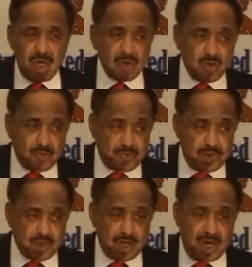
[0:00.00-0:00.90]
to
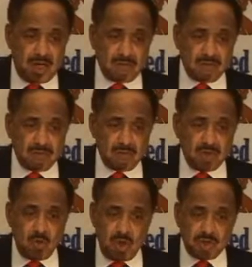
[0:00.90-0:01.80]
appreciate.
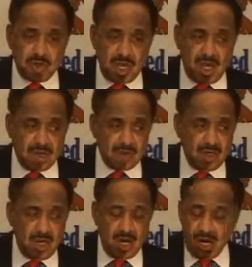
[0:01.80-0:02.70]
But once again,
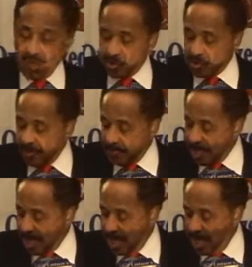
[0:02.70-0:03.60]
I accept
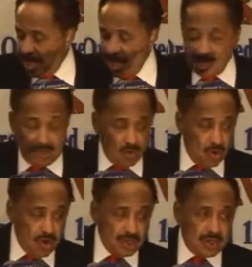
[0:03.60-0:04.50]
the
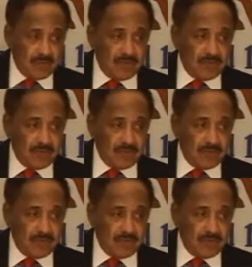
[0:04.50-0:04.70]
awards,